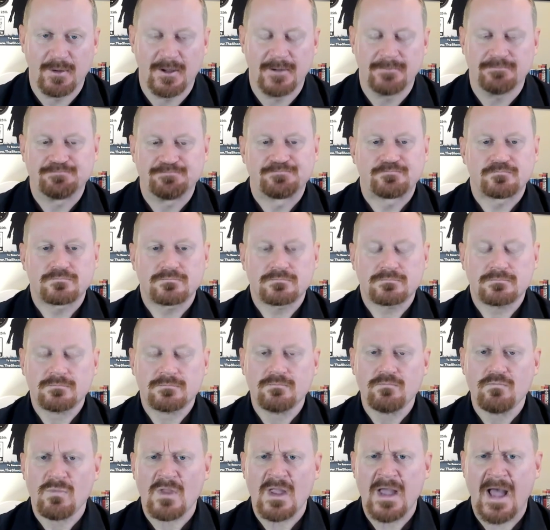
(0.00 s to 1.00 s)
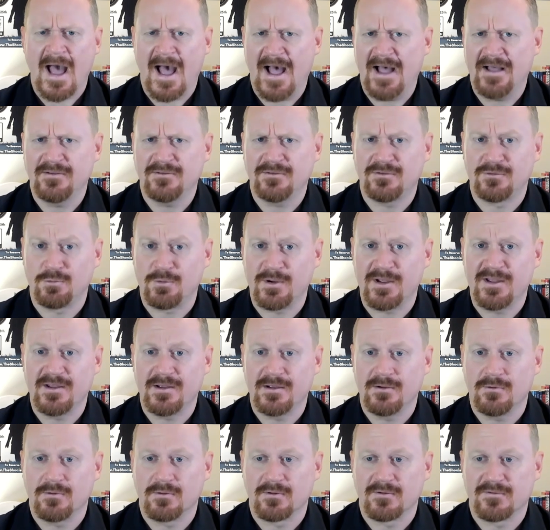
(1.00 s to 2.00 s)
But as
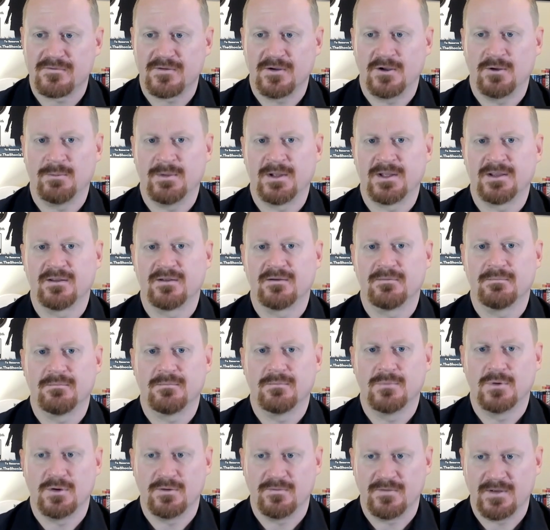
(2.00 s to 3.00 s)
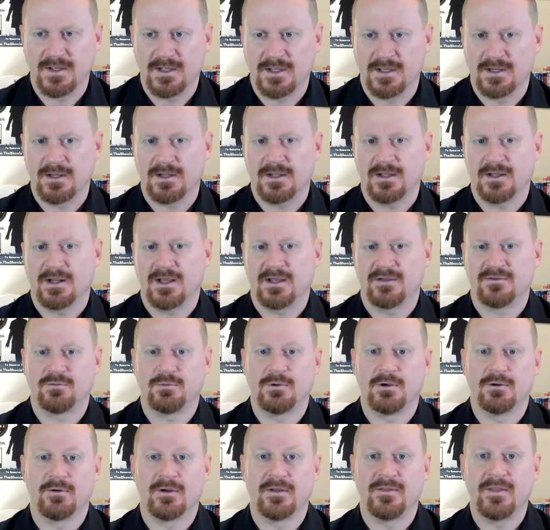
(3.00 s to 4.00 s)
we were filming the movie and as
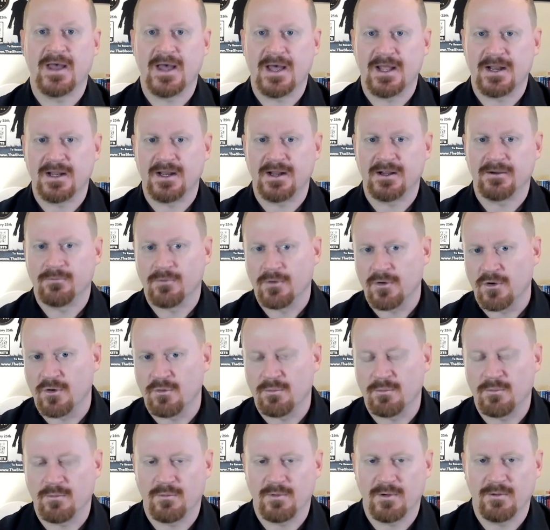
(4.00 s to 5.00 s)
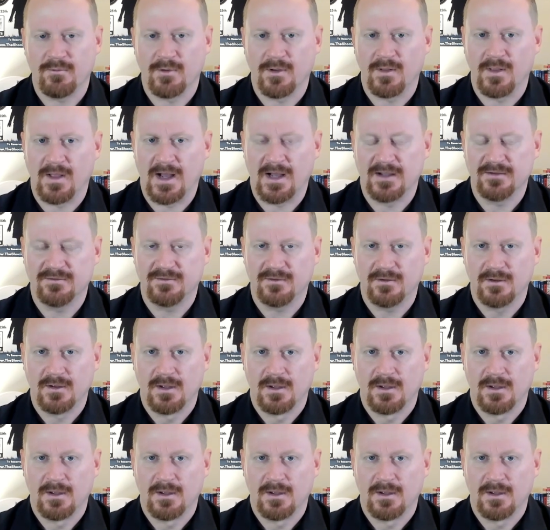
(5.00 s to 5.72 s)
we were in the editing room, we realized